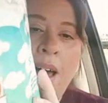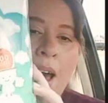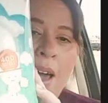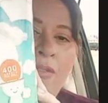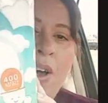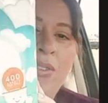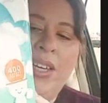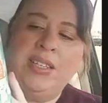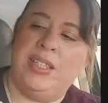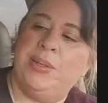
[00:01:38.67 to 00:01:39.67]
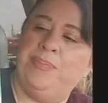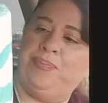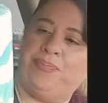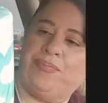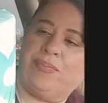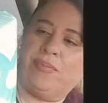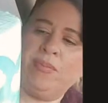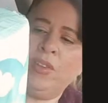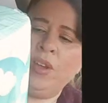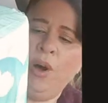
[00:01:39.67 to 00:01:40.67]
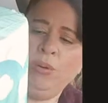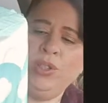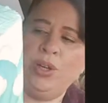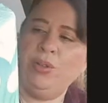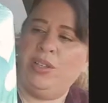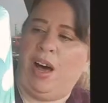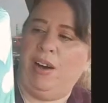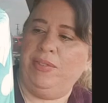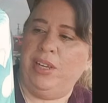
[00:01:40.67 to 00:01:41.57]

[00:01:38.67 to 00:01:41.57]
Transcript: I found this oh so soft.